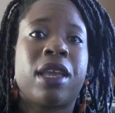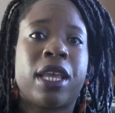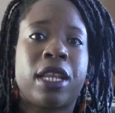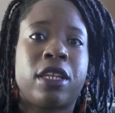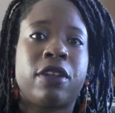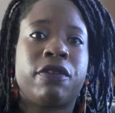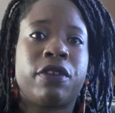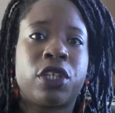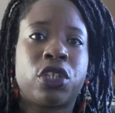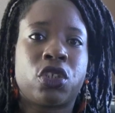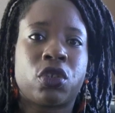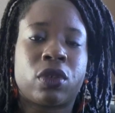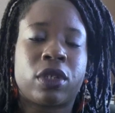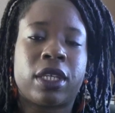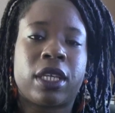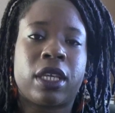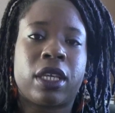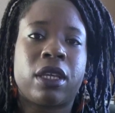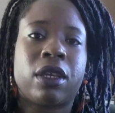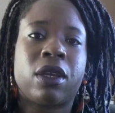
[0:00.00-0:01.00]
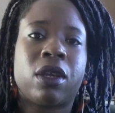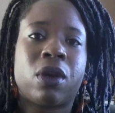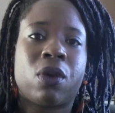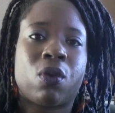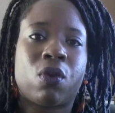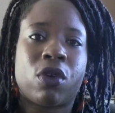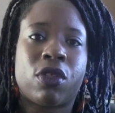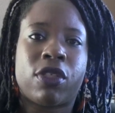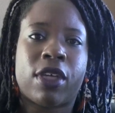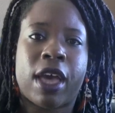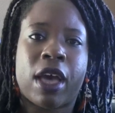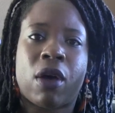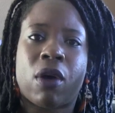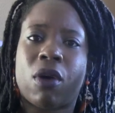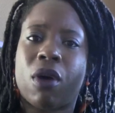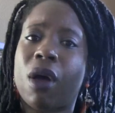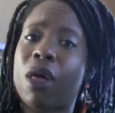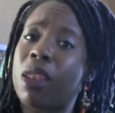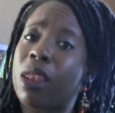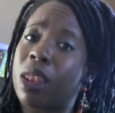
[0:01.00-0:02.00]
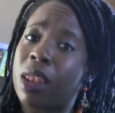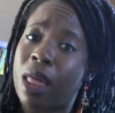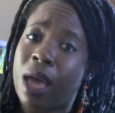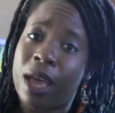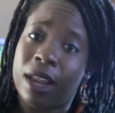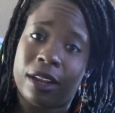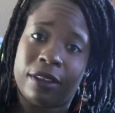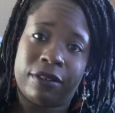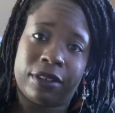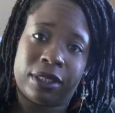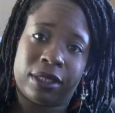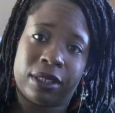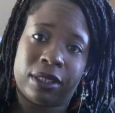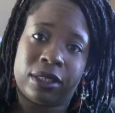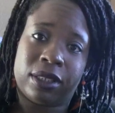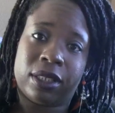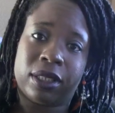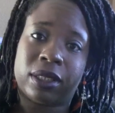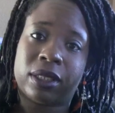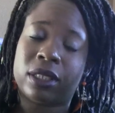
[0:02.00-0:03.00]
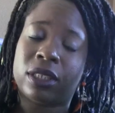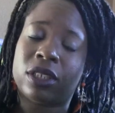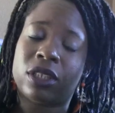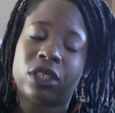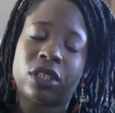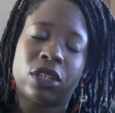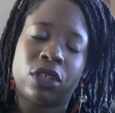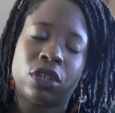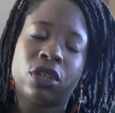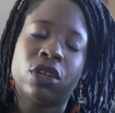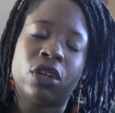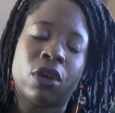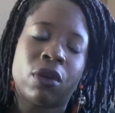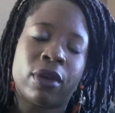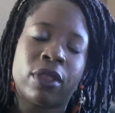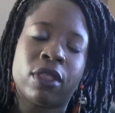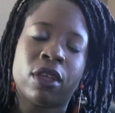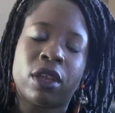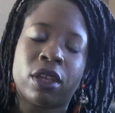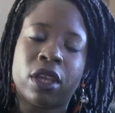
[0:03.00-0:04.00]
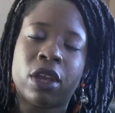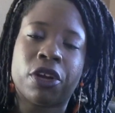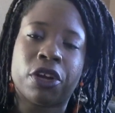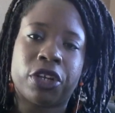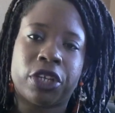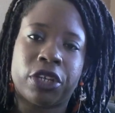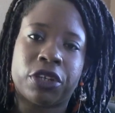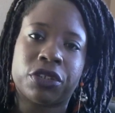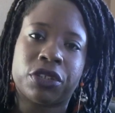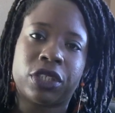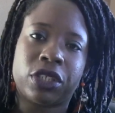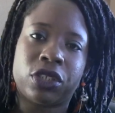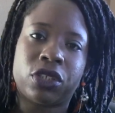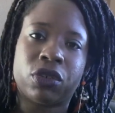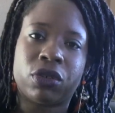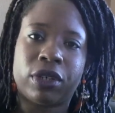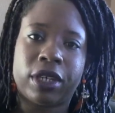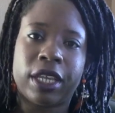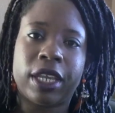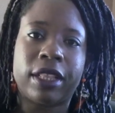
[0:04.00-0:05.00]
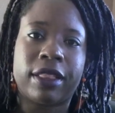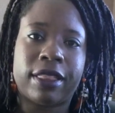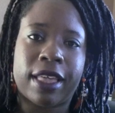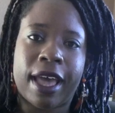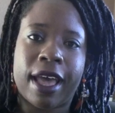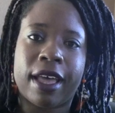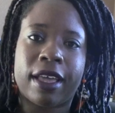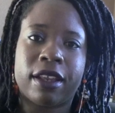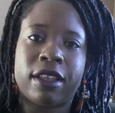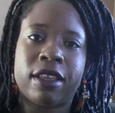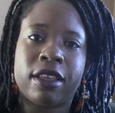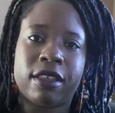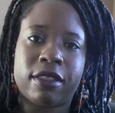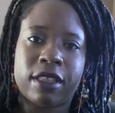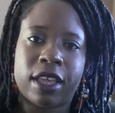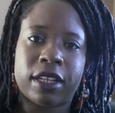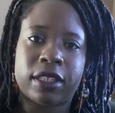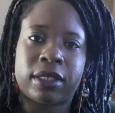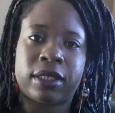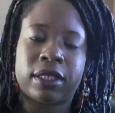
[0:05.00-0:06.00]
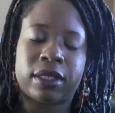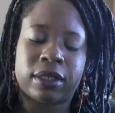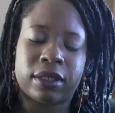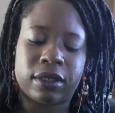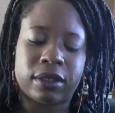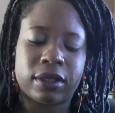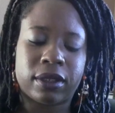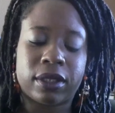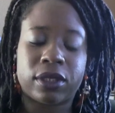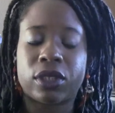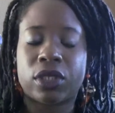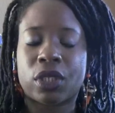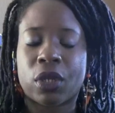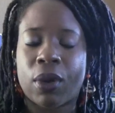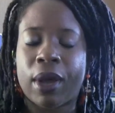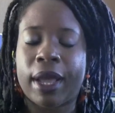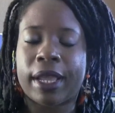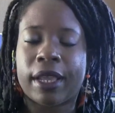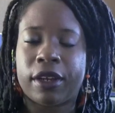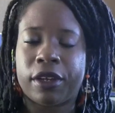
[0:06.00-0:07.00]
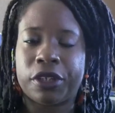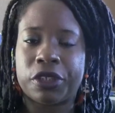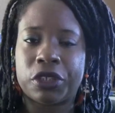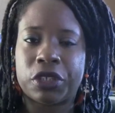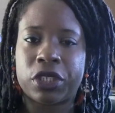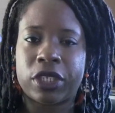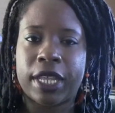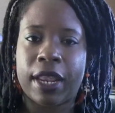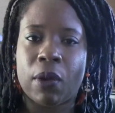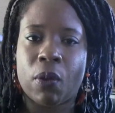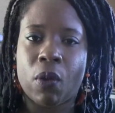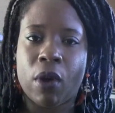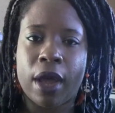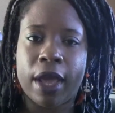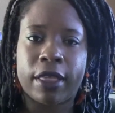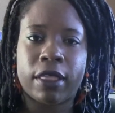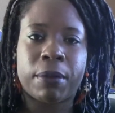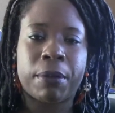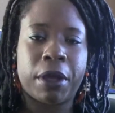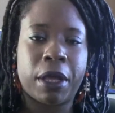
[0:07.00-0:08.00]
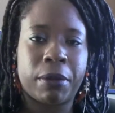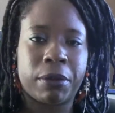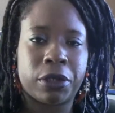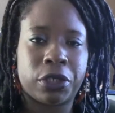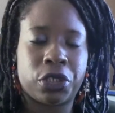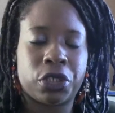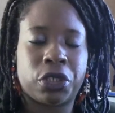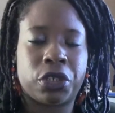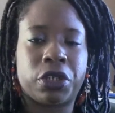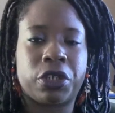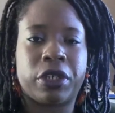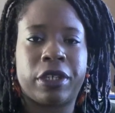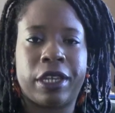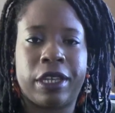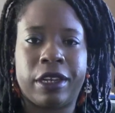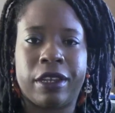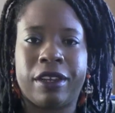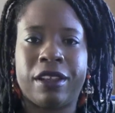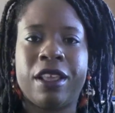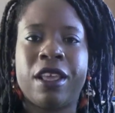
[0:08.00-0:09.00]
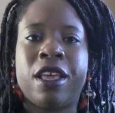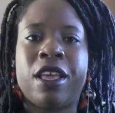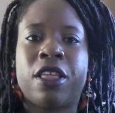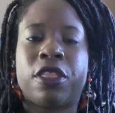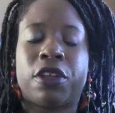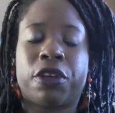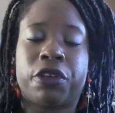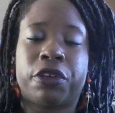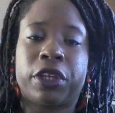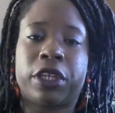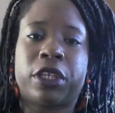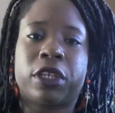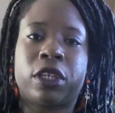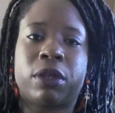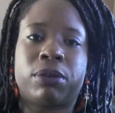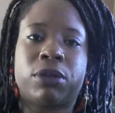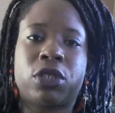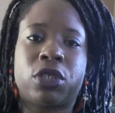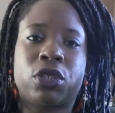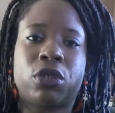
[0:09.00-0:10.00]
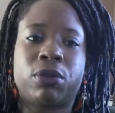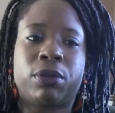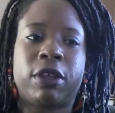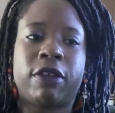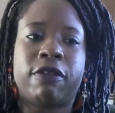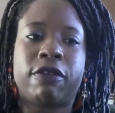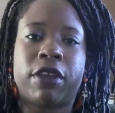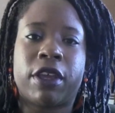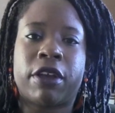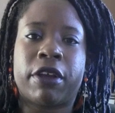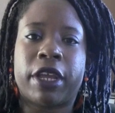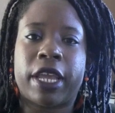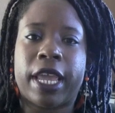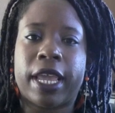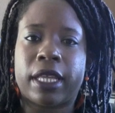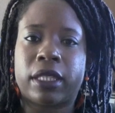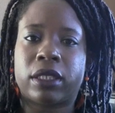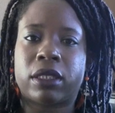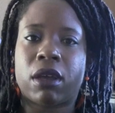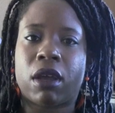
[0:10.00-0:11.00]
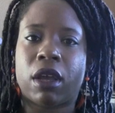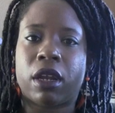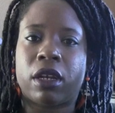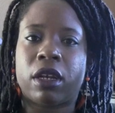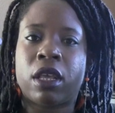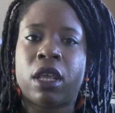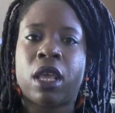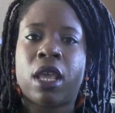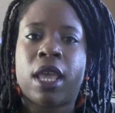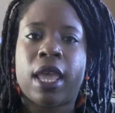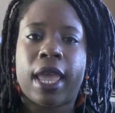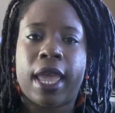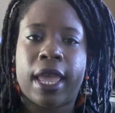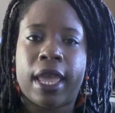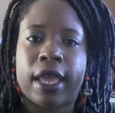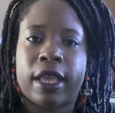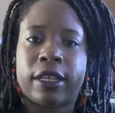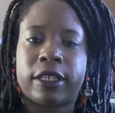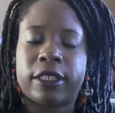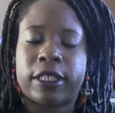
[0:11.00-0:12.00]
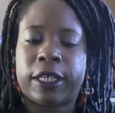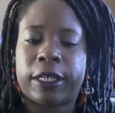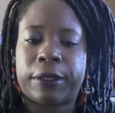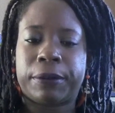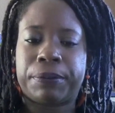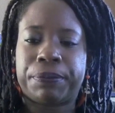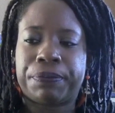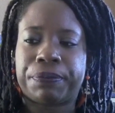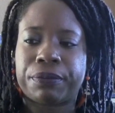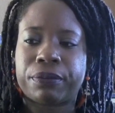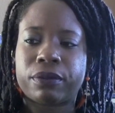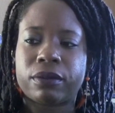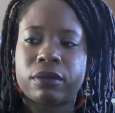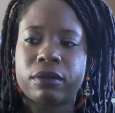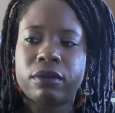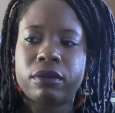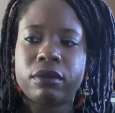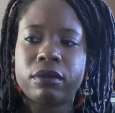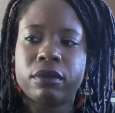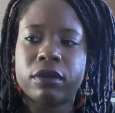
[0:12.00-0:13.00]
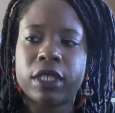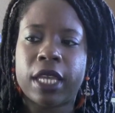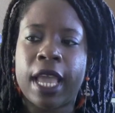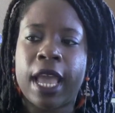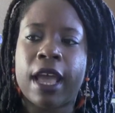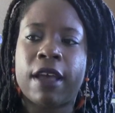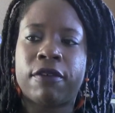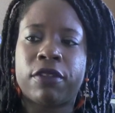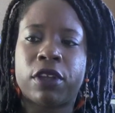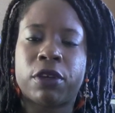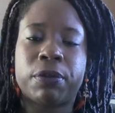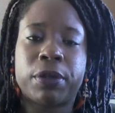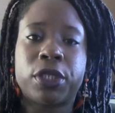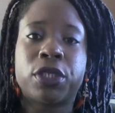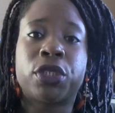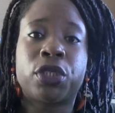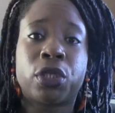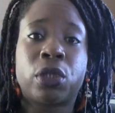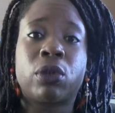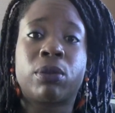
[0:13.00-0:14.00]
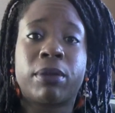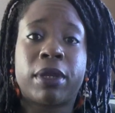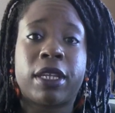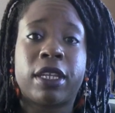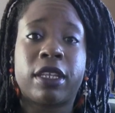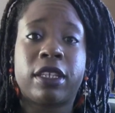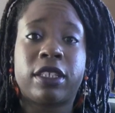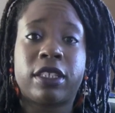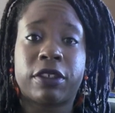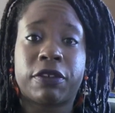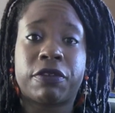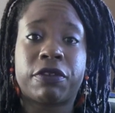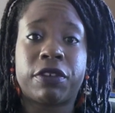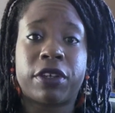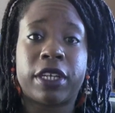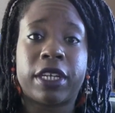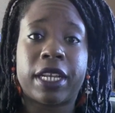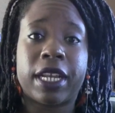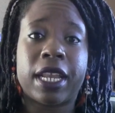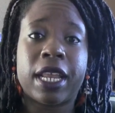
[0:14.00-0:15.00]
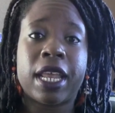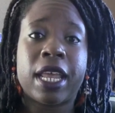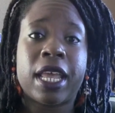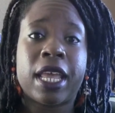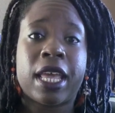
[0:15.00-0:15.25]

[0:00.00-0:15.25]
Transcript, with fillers: individually without a lot of assistance. And you know, in the younger years they do need that that assistance. And so I can understand why the publisher created the curriculum to be very hands-on and um, have there be so many different